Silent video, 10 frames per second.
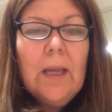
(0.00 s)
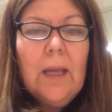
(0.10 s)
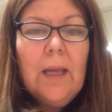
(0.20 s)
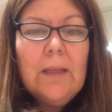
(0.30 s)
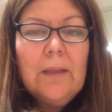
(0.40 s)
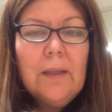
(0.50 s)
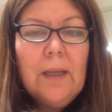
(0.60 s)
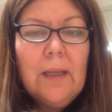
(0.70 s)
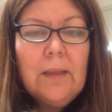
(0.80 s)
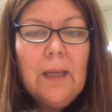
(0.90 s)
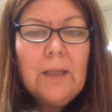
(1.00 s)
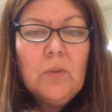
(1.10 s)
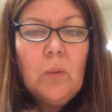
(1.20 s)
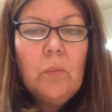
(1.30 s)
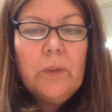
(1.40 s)
And that's
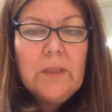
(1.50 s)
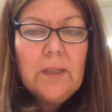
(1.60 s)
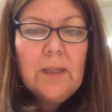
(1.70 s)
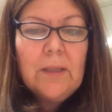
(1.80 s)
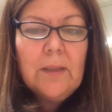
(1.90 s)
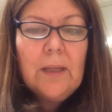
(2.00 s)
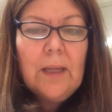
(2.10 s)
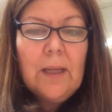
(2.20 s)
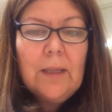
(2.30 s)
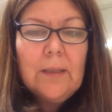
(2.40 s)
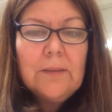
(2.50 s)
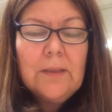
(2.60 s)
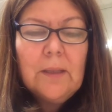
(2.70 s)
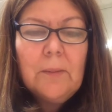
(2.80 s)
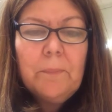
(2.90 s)
what we did.
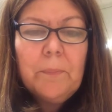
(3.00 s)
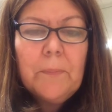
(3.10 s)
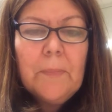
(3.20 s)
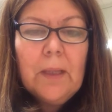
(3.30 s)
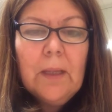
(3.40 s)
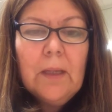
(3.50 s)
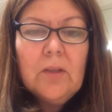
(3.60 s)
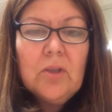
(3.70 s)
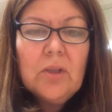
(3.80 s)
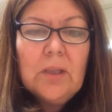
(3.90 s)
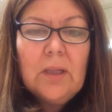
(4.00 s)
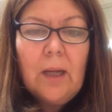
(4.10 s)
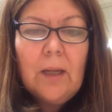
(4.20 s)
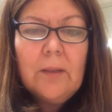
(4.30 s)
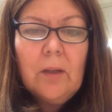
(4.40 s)
And she
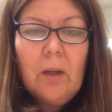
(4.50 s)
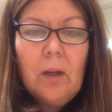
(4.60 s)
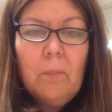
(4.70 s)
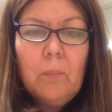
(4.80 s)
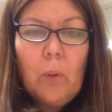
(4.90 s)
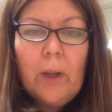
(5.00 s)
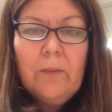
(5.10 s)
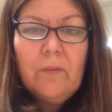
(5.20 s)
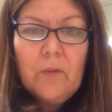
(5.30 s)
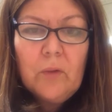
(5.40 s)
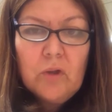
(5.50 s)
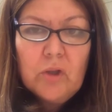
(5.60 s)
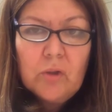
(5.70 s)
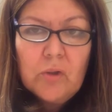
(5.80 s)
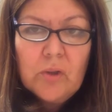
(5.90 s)
got Bright
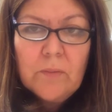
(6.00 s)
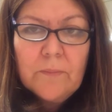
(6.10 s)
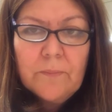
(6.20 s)
Futures